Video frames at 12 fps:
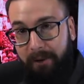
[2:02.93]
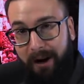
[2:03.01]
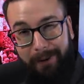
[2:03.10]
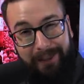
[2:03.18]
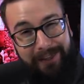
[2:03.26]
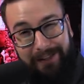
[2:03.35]
But
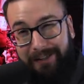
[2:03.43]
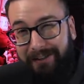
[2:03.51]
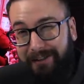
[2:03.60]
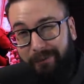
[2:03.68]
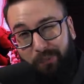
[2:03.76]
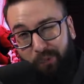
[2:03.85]
I mean, this
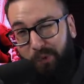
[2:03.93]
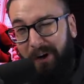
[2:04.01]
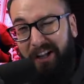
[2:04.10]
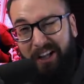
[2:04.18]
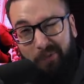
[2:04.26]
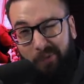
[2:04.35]
is some
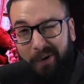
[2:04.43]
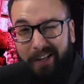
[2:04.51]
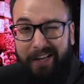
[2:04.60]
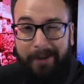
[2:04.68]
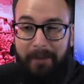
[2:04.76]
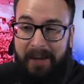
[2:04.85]
really,
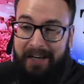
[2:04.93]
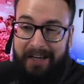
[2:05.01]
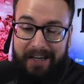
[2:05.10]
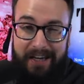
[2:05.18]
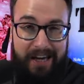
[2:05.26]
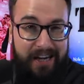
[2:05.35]
really
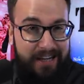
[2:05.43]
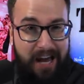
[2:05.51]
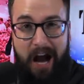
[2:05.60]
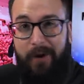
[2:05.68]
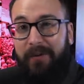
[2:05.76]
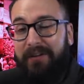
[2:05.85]

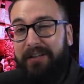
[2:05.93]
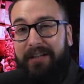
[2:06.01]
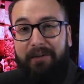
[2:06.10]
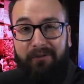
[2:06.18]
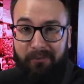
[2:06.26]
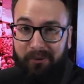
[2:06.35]
idiocracy
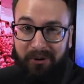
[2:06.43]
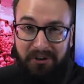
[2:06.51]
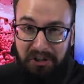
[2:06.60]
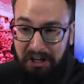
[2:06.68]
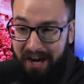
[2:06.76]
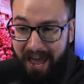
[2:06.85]
level
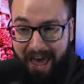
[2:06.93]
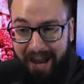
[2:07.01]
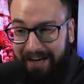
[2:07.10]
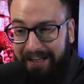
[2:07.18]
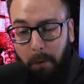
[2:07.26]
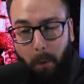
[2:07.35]
bullshit,
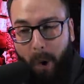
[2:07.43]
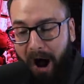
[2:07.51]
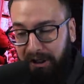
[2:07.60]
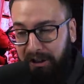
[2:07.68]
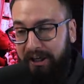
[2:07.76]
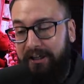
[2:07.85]
and
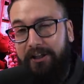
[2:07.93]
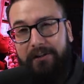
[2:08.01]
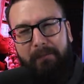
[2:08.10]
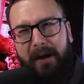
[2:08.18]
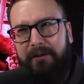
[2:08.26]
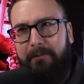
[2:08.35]
watching it
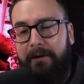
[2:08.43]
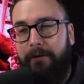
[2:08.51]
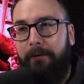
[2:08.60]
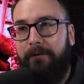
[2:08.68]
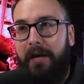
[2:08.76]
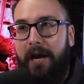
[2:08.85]
just makes me
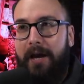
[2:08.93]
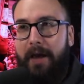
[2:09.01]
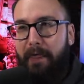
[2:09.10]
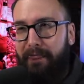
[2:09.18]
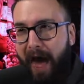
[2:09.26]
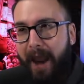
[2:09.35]
lose
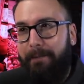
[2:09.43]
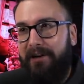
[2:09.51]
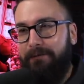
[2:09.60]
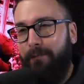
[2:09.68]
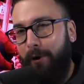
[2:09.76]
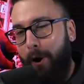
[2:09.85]
that
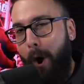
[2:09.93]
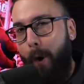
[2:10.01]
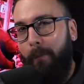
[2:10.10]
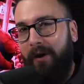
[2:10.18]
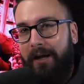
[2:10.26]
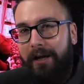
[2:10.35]
much more
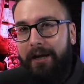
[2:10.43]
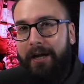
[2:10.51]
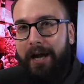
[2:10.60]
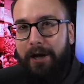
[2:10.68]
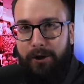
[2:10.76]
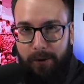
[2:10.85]
hope
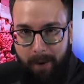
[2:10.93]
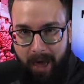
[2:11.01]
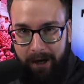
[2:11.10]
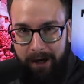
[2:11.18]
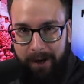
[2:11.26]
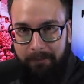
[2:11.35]
in
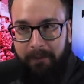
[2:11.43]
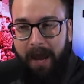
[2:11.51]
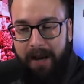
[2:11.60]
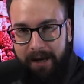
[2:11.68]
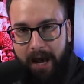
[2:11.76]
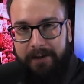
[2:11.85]
humanity.
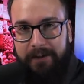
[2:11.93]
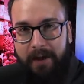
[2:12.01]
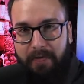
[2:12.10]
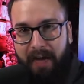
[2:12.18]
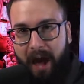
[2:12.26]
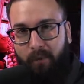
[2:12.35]
And yes,
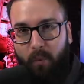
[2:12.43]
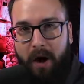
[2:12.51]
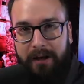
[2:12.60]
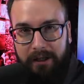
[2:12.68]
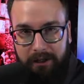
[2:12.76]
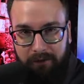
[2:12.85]
that
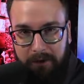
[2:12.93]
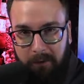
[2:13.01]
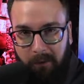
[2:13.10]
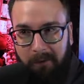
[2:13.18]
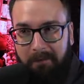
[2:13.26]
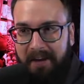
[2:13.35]
one
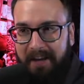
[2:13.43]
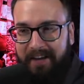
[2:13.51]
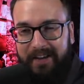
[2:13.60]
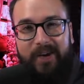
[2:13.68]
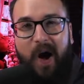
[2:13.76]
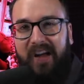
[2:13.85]
individual
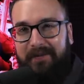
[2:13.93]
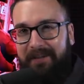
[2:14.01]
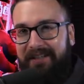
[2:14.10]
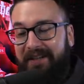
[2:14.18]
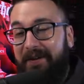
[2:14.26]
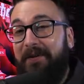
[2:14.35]
can cause
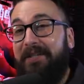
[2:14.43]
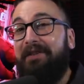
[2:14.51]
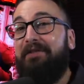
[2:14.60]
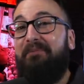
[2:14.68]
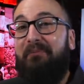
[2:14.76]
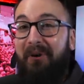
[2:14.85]
me to lose
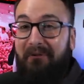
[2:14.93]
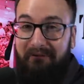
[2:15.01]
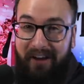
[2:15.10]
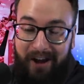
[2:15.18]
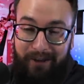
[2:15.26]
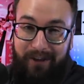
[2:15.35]
even more
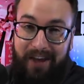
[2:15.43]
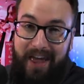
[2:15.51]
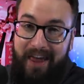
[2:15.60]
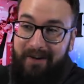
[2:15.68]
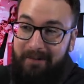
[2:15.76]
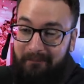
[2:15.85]
faith
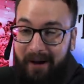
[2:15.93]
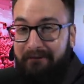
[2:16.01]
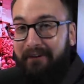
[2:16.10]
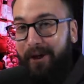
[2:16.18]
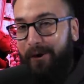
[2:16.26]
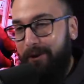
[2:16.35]
in my
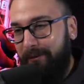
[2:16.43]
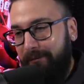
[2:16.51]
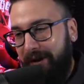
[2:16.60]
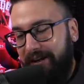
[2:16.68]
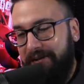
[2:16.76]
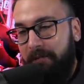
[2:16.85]
fellow human
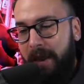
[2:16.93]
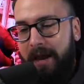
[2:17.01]
beings.